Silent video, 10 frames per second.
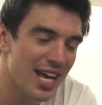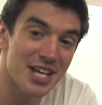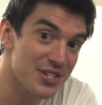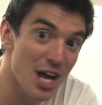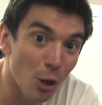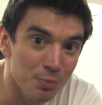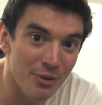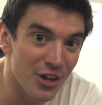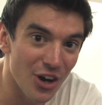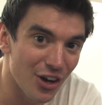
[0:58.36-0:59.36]
It hasn't helped
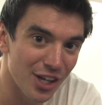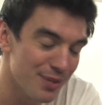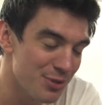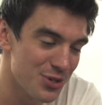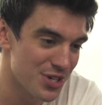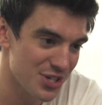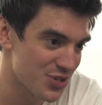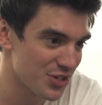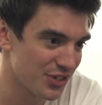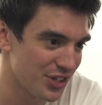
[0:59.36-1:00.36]
me at all in music.
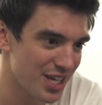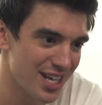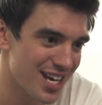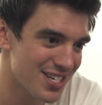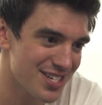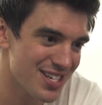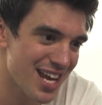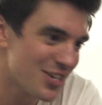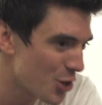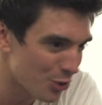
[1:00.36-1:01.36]
Certainly, it has
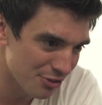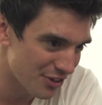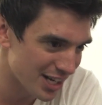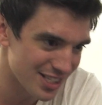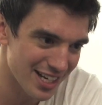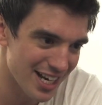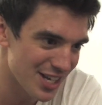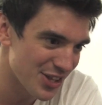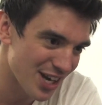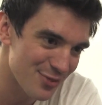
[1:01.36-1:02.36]
had no effect on
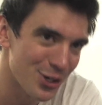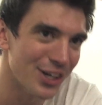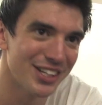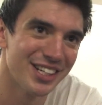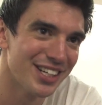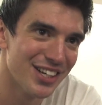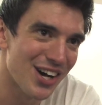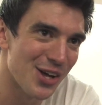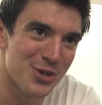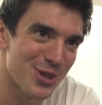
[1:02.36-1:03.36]
anything I've done,
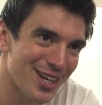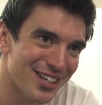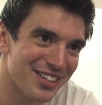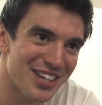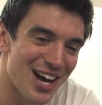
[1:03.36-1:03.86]
other than